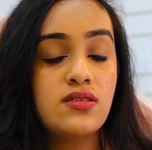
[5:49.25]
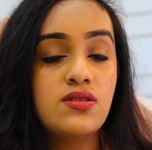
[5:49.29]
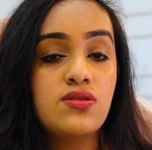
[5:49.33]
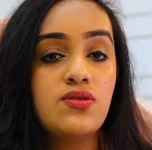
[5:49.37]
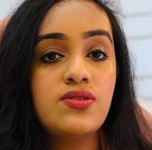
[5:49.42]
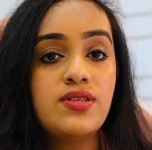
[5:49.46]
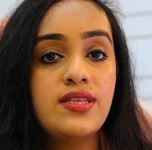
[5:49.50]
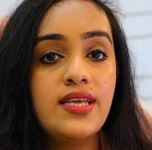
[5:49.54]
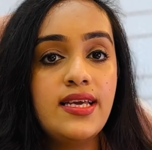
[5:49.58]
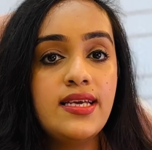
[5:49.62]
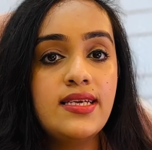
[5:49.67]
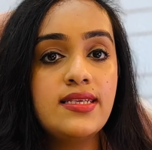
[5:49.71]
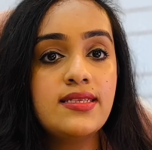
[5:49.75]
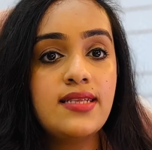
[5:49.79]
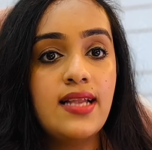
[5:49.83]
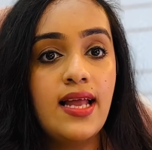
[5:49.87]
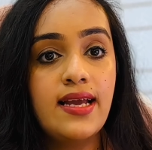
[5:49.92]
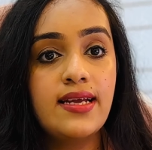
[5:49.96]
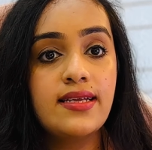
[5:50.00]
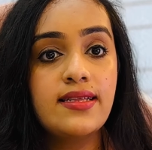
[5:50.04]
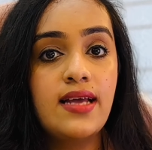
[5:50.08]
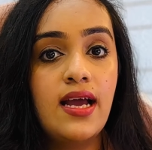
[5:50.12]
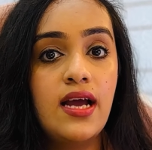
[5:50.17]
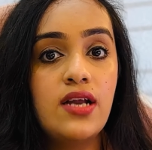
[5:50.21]
So things
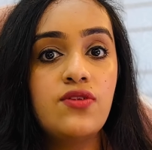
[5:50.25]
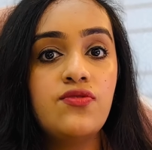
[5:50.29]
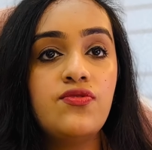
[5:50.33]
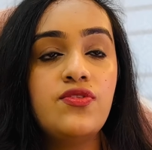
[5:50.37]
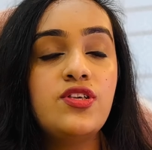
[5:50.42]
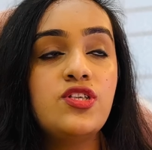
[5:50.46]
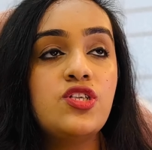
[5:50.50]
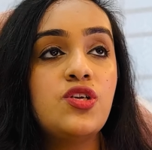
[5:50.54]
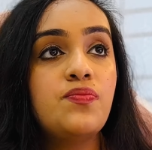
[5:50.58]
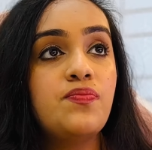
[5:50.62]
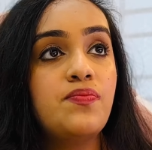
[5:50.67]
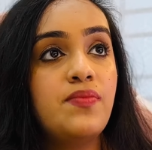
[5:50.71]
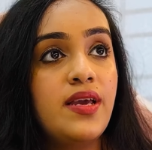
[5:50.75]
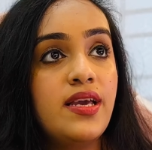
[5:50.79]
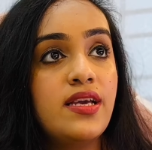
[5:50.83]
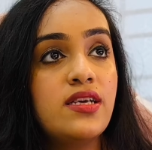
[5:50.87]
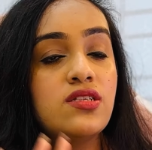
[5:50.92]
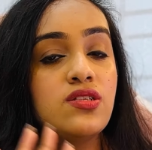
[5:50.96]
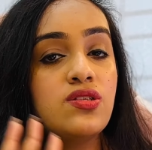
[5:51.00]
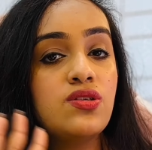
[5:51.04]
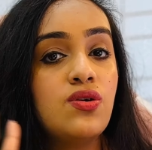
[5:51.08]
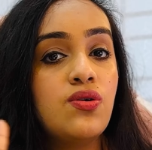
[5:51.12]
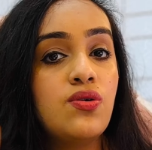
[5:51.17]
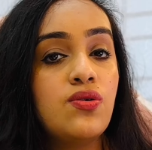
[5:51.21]
like that which
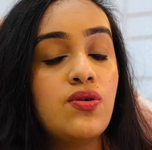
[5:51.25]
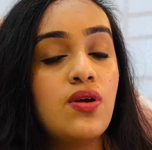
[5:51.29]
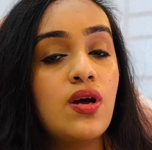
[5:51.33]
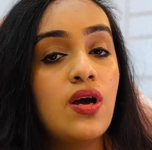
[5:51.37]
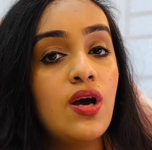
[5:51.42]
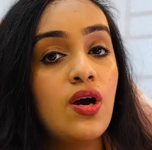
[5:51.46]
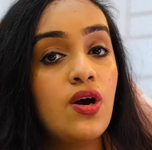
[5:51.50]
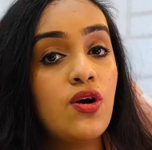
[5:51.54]
makes your